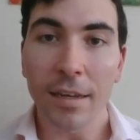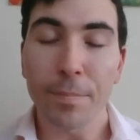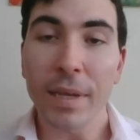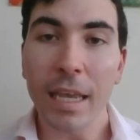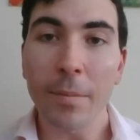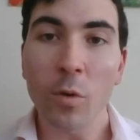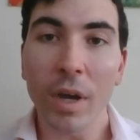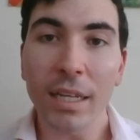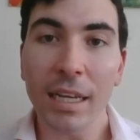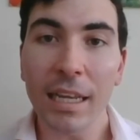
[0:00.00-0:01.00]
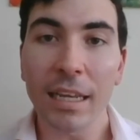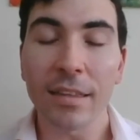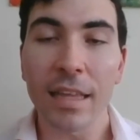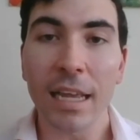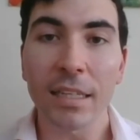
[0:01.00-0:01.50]
it became quite
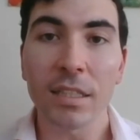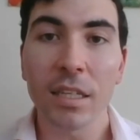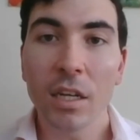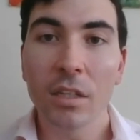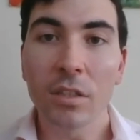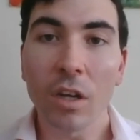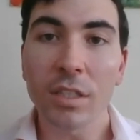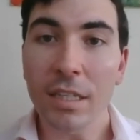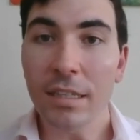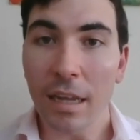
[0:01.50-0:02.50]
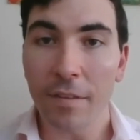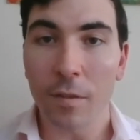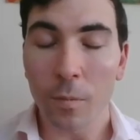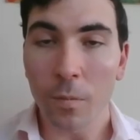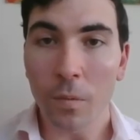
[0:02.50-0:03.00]
clear that not enough
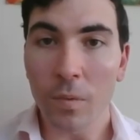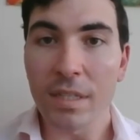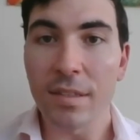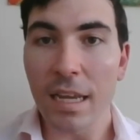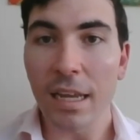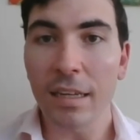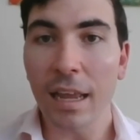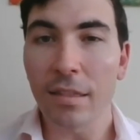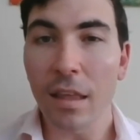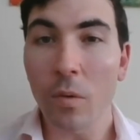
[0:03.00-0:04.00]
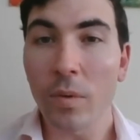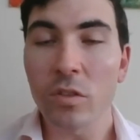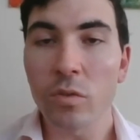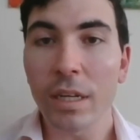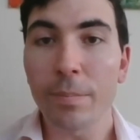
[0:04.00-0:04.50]
was done and there
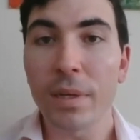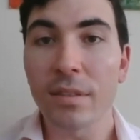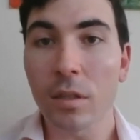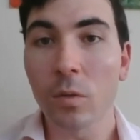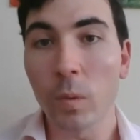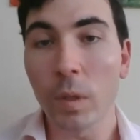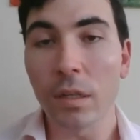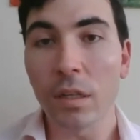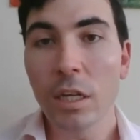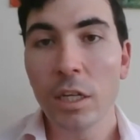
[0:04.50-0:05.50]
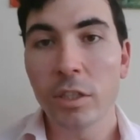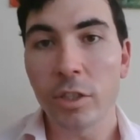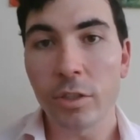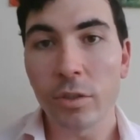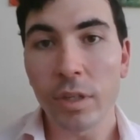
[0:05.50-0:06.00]
wasn't really political will
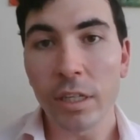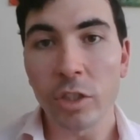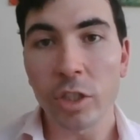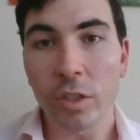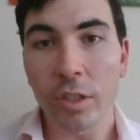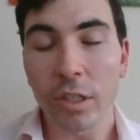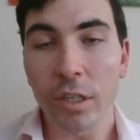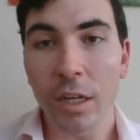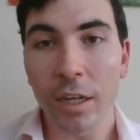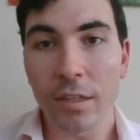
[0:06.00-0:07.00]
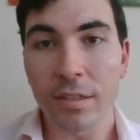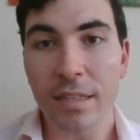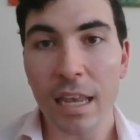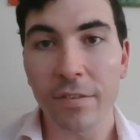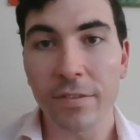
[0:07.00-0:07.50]
to ensure her
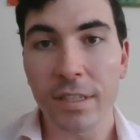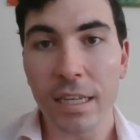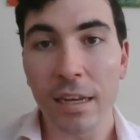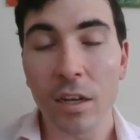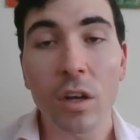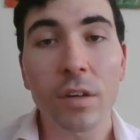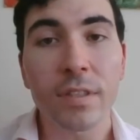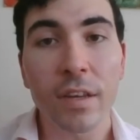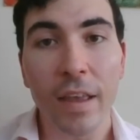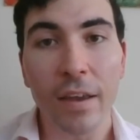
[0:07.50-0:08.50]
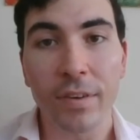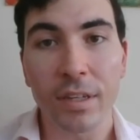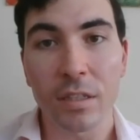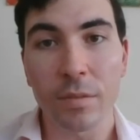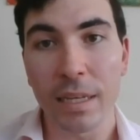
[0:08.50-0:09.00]
safety. And a lot of South
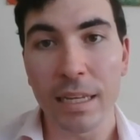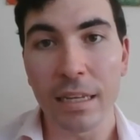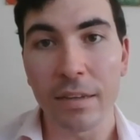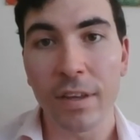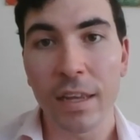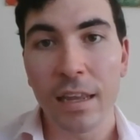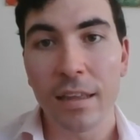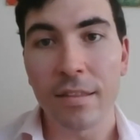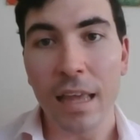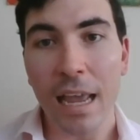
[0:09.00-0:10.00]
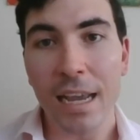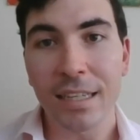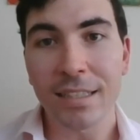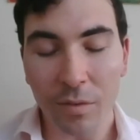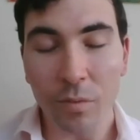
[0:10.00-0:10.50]
Africans believe
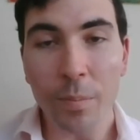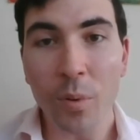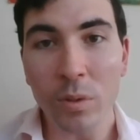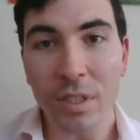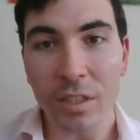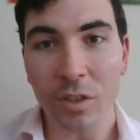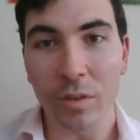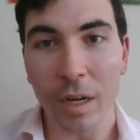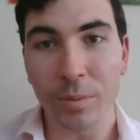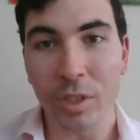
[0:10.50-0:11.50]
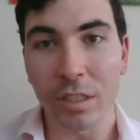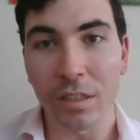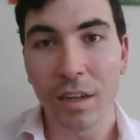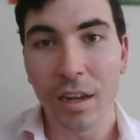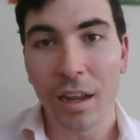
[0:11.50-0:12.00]
that reporting corruption